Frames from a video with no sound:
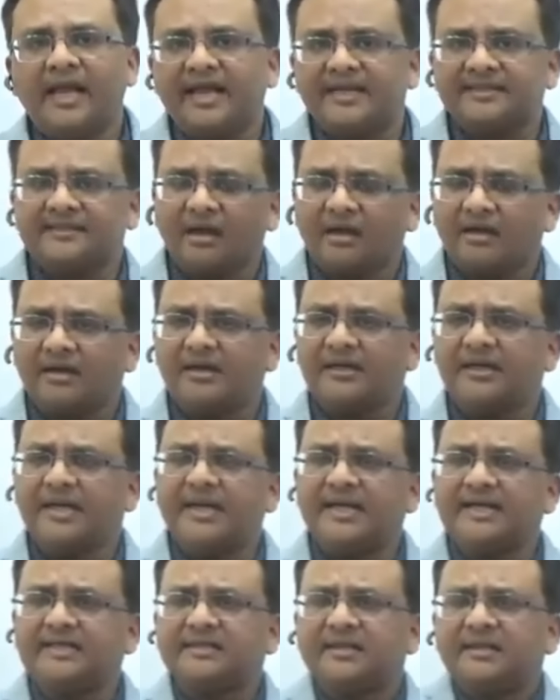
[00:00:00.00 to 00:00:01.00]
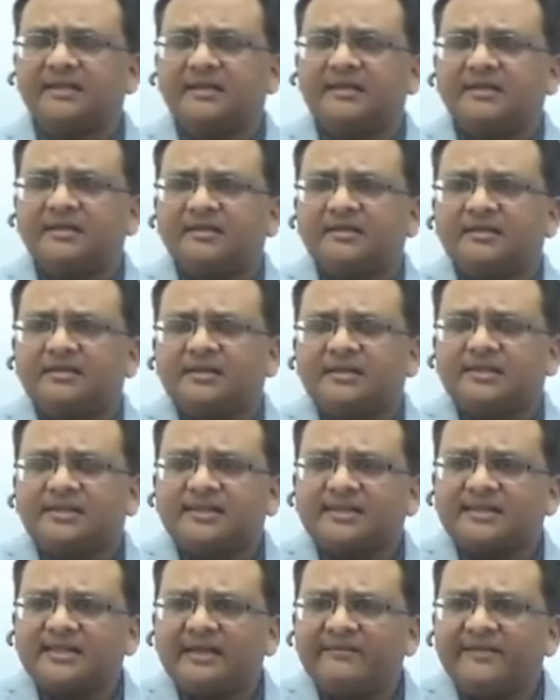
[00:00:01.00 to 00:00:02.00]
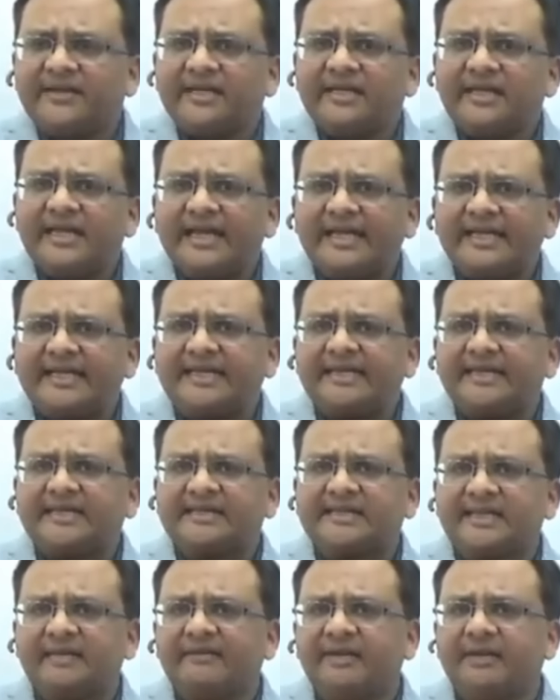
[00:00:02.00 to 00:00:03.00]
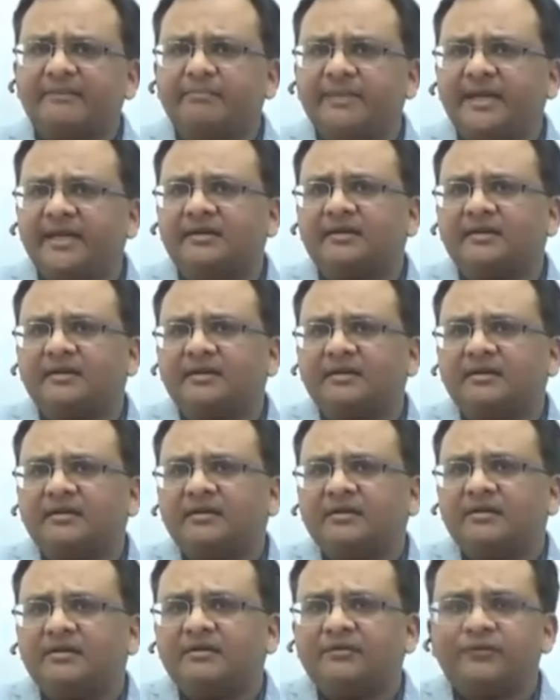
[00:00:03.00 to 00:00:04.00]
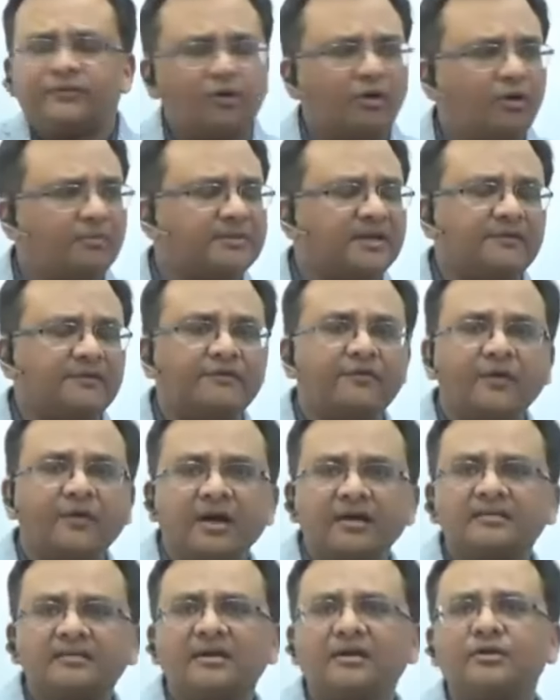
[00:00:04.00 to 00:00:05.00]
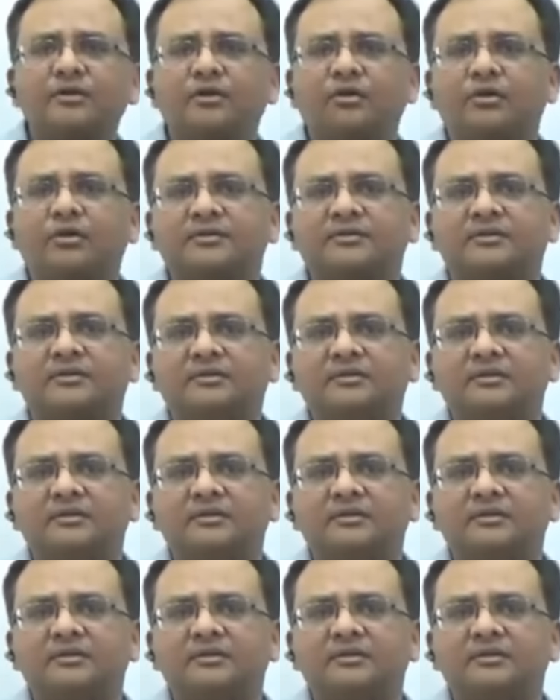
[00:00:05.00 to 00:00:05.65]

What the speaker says: As early as 787 men from the farther north,